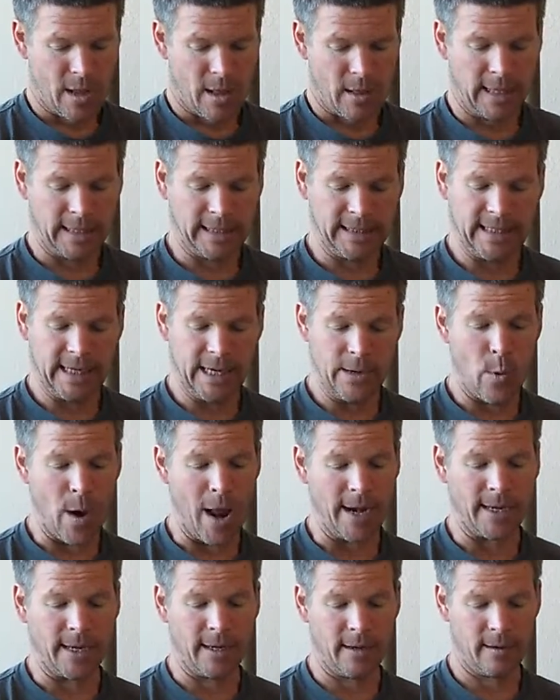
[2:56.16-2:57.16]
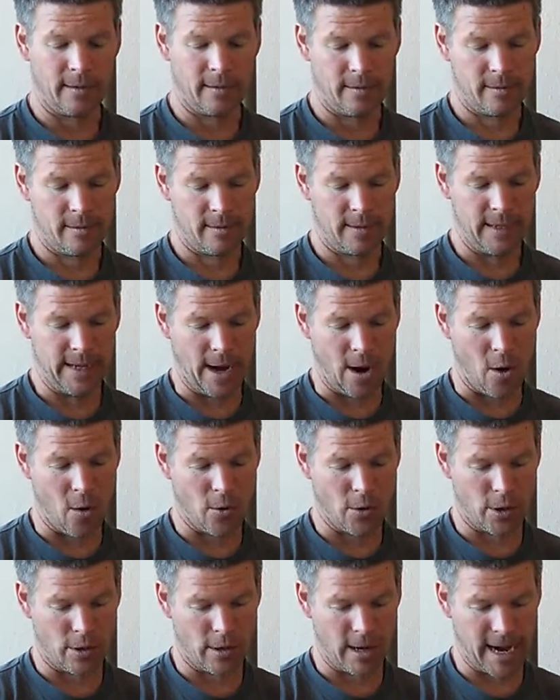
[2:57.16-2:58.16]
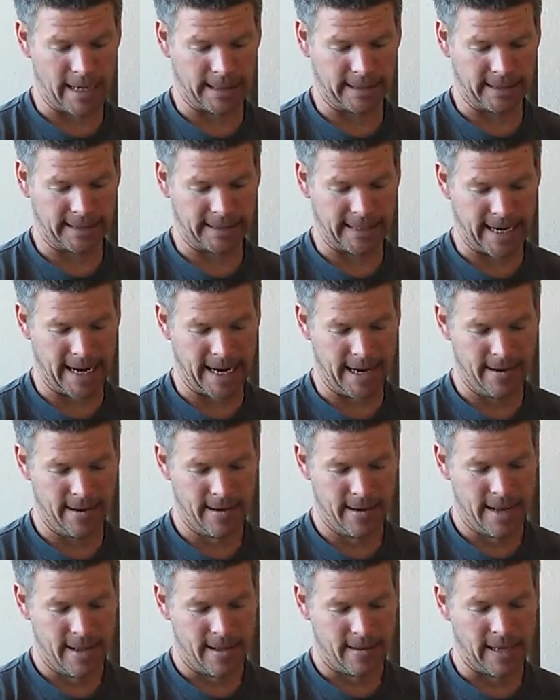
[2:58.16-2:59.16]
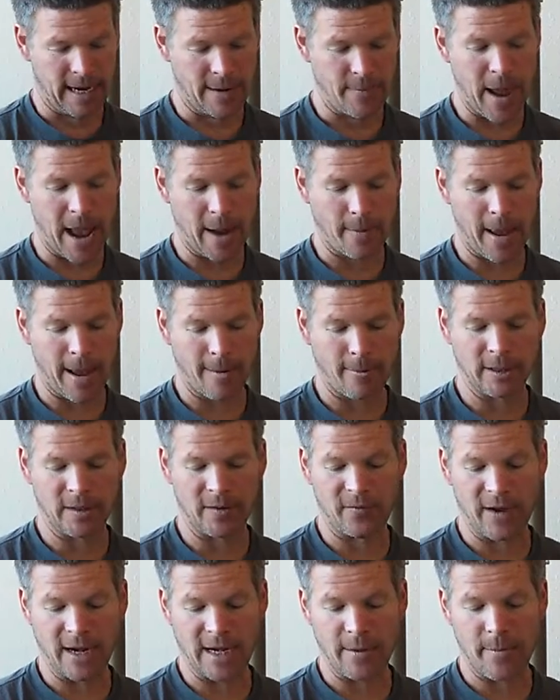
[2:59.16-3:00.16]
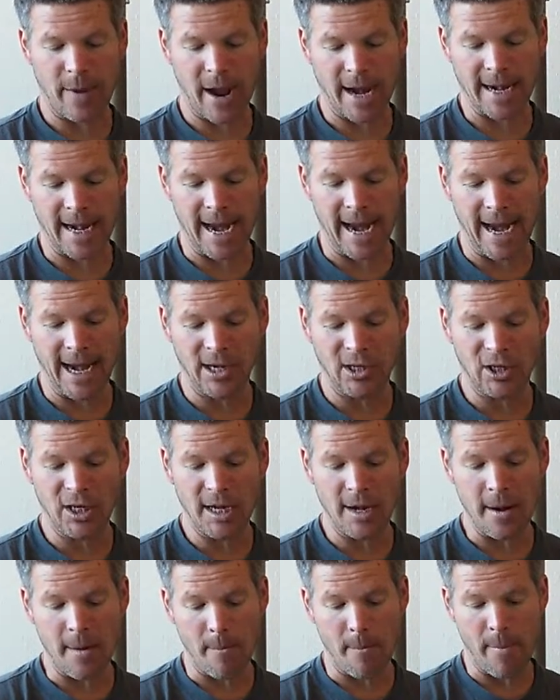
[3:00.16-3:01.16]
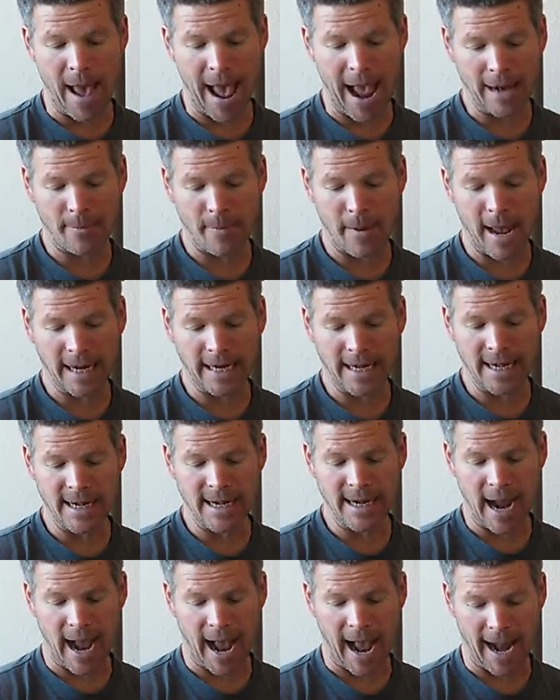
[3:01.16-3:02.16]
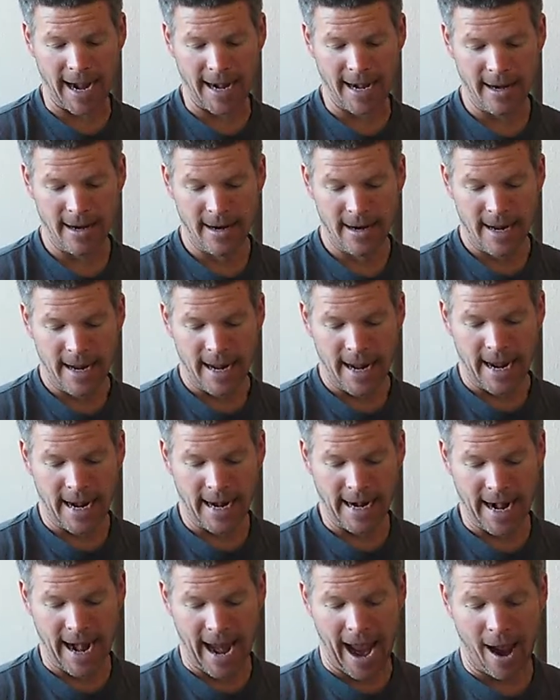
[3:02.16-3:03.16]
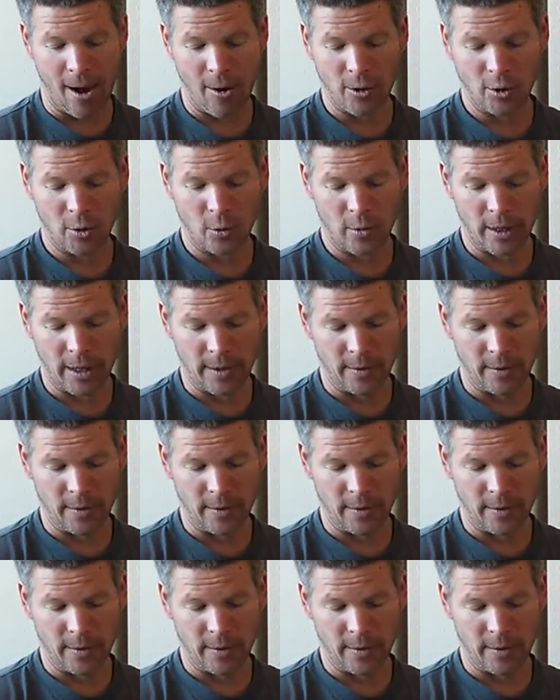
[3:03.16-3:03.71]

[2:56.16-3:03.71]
let's see what the owner has to say. LaidBack pad was invented by an aging backpacking guide and an outdoor